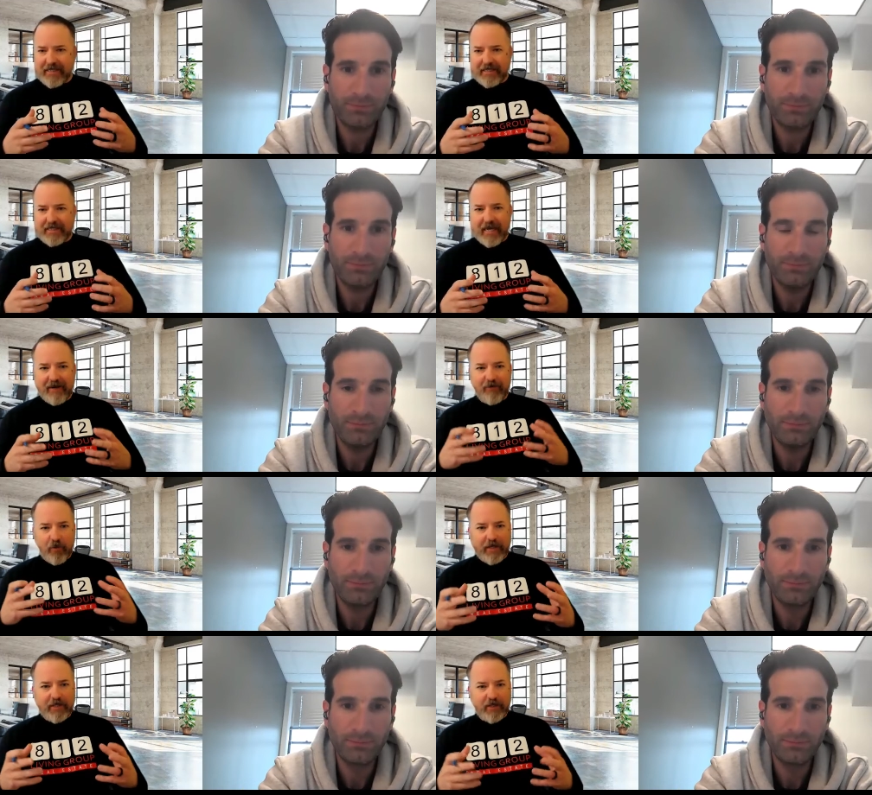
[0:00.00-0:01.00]
Speaker 1: it's kind of
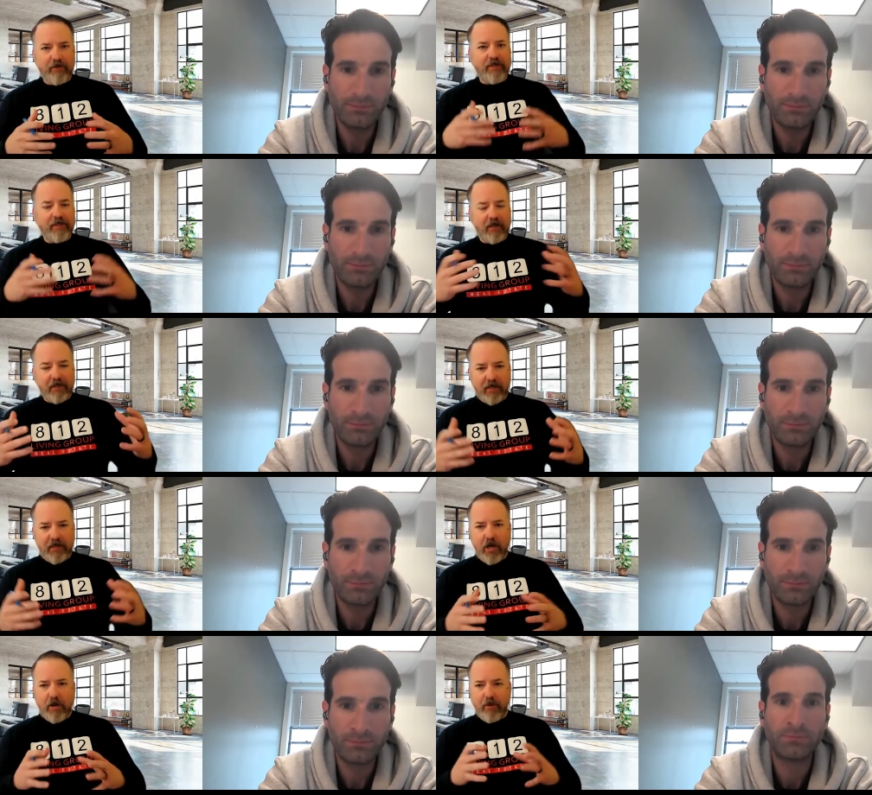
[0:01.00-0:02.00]
quick service on the
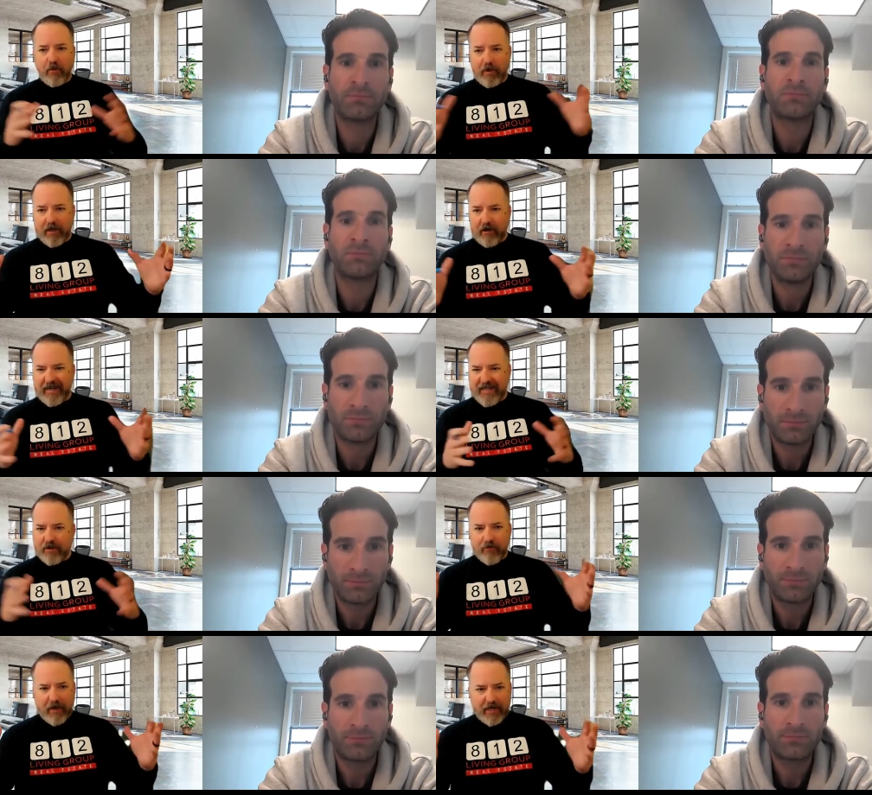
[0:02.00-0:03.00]
go, but when they're
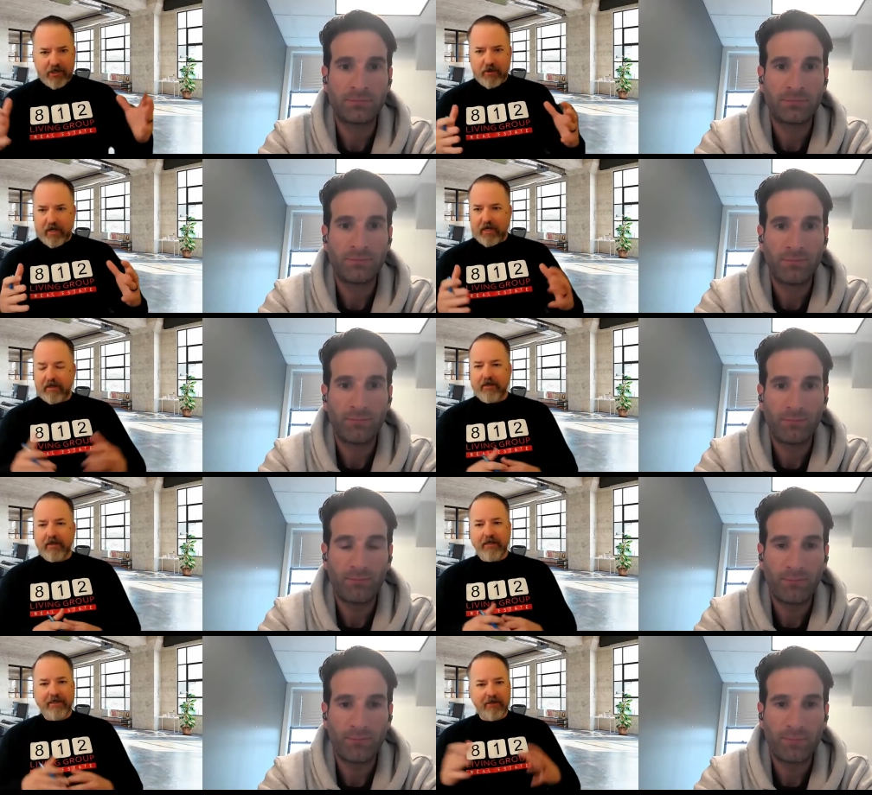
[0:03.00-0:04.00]
in the restaurant,
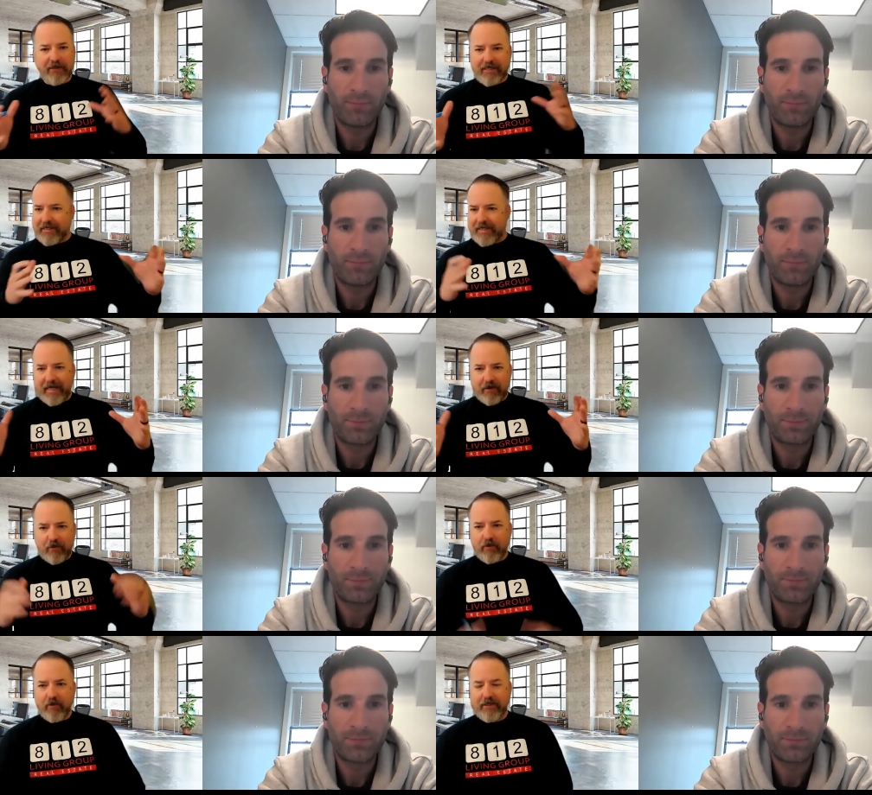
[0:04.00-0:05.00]
uh, is there sit
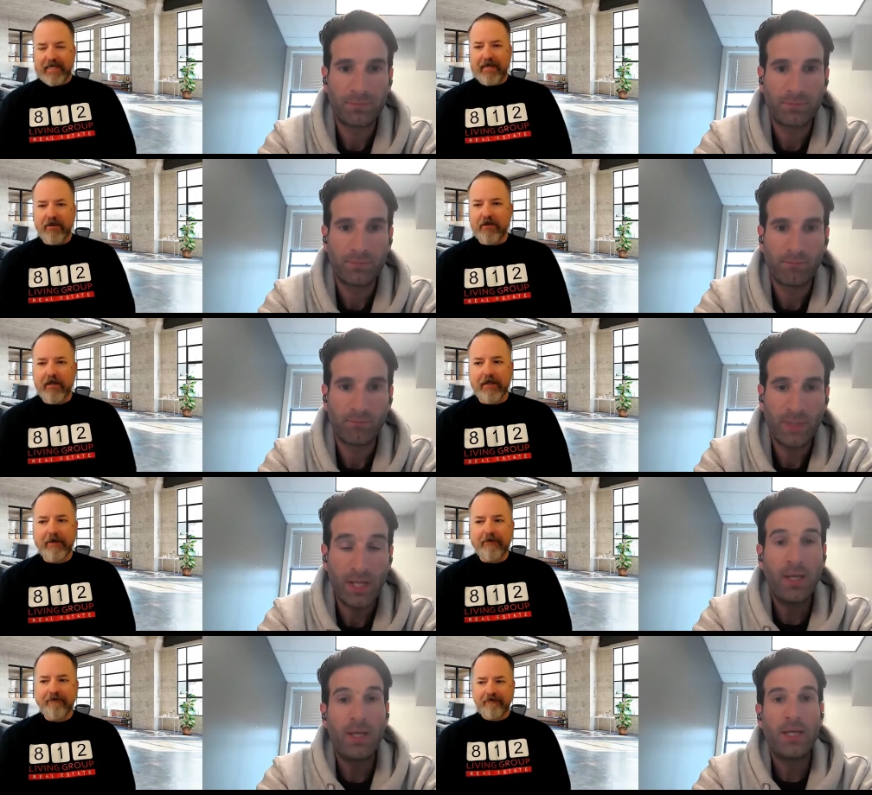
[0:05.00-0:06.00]
down? What what does that look
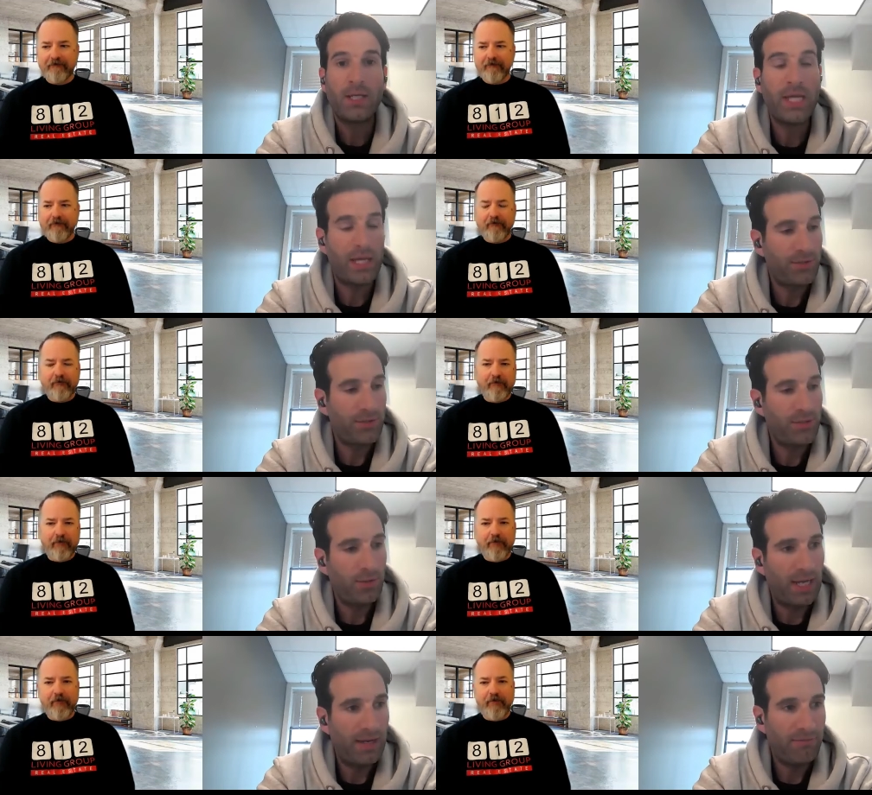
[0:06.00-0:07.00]
like?
Speaker 2: Yeah, so
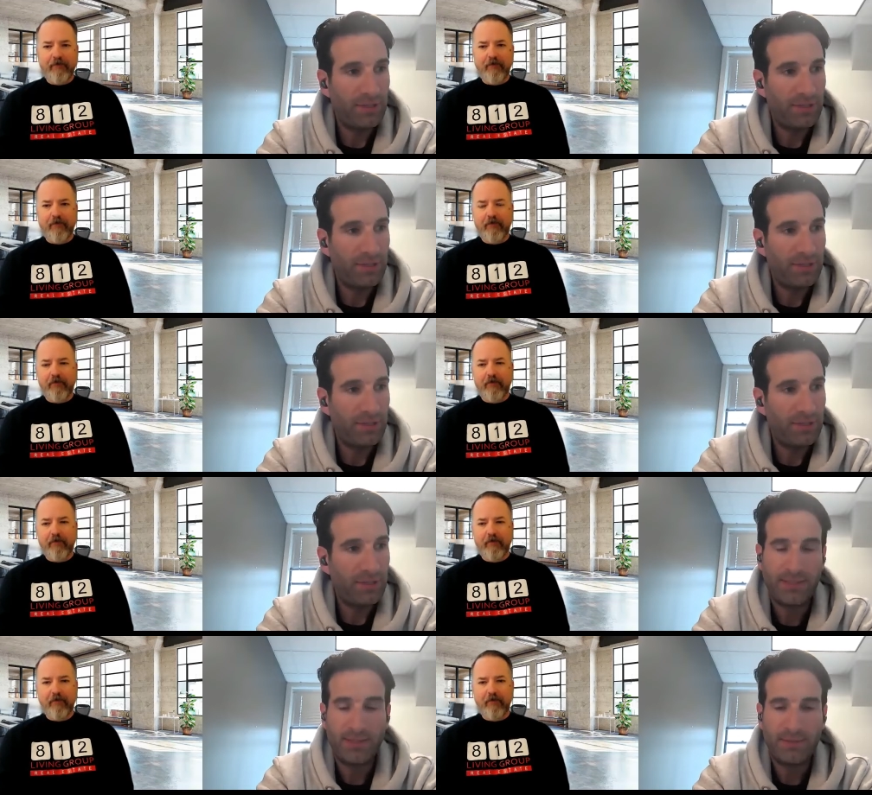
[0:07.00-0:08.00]
every restaurant is
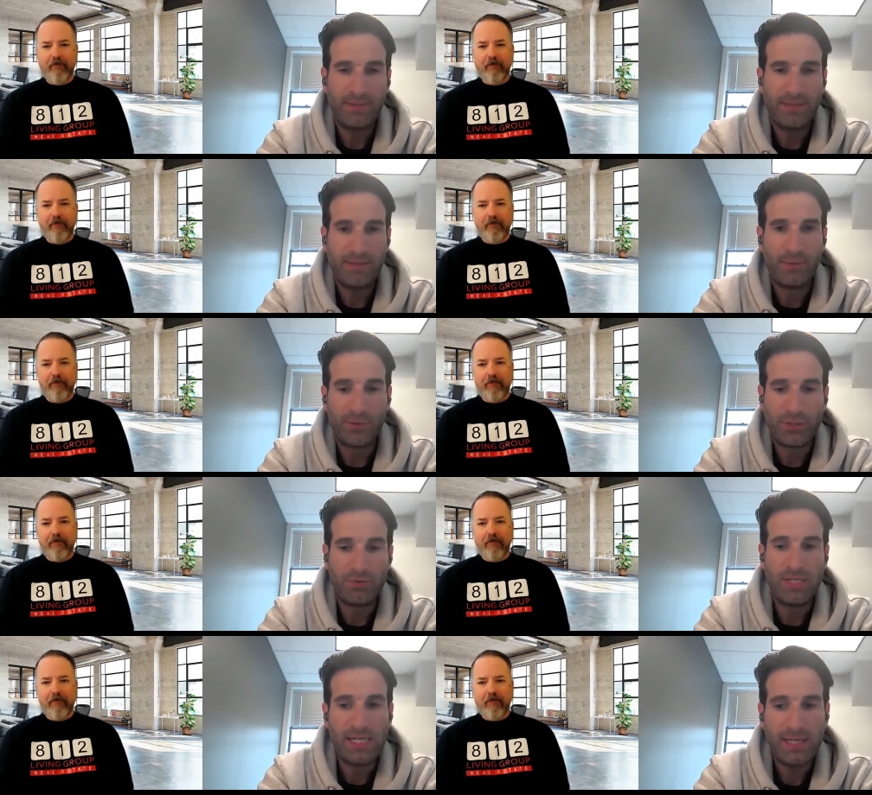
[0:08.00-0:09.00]
a little bit more
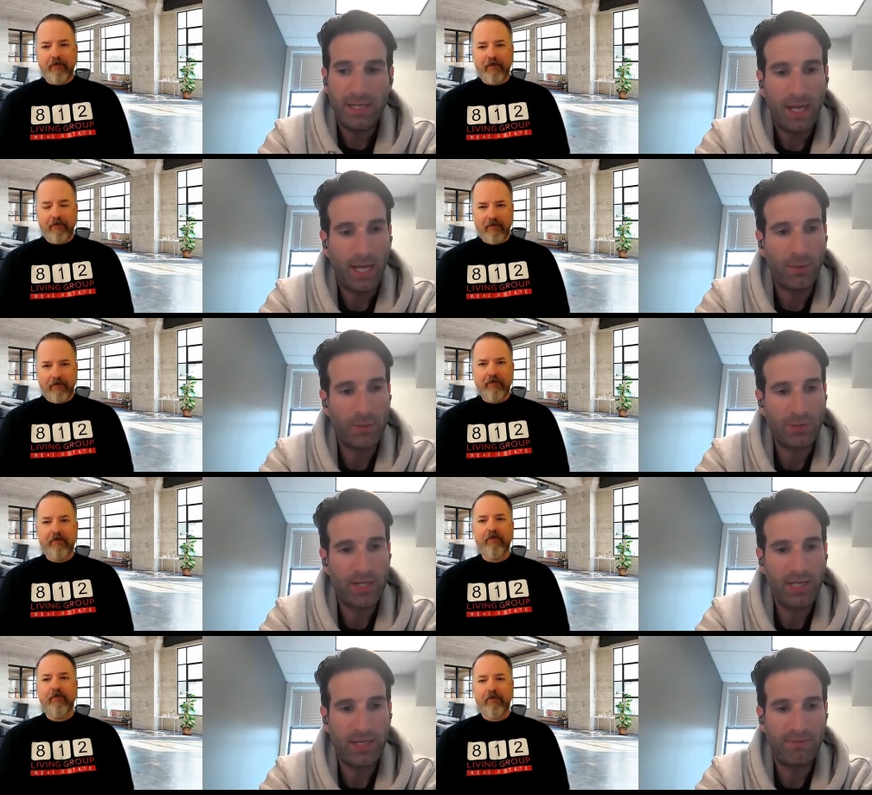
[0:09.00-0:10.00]
unique. Uh, we're trying
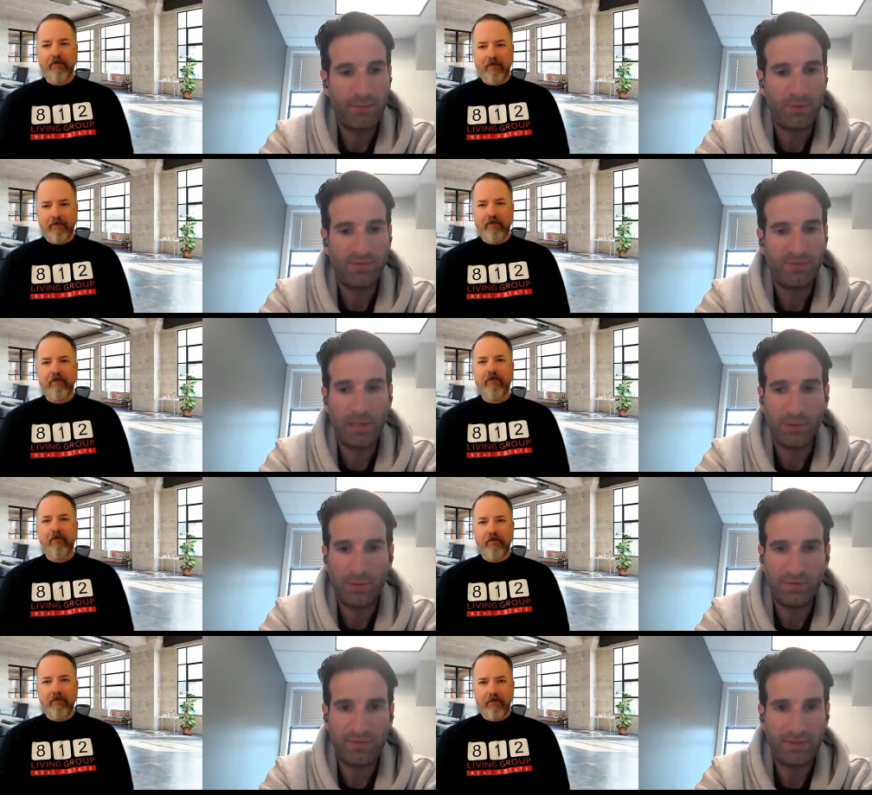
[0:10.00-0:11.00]
to give it more of a
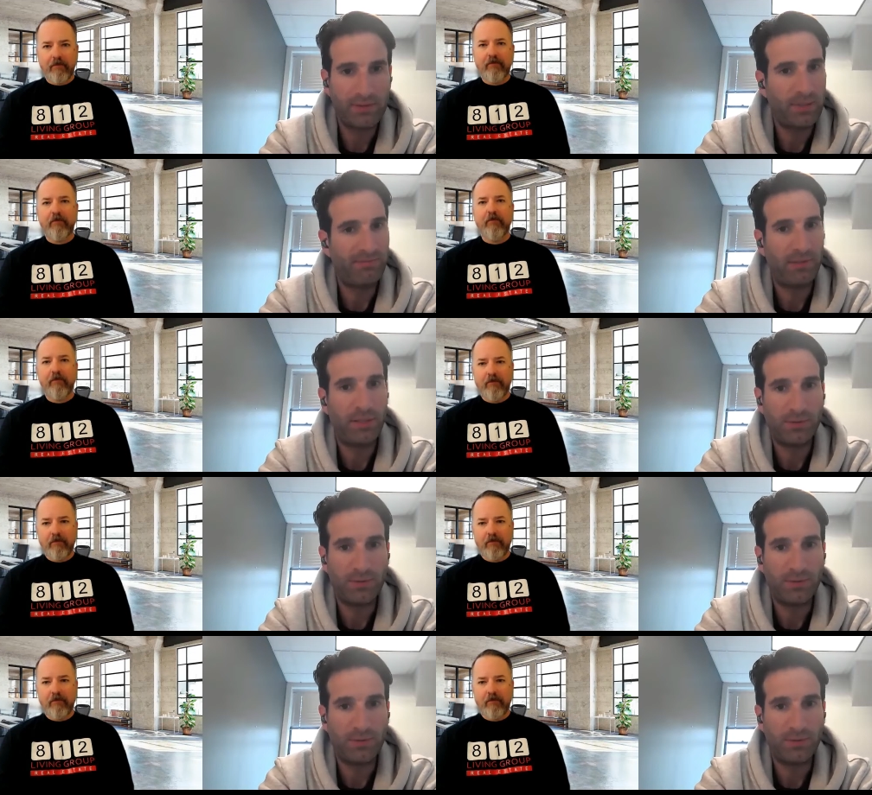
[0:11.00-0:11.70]
local feel. So we have local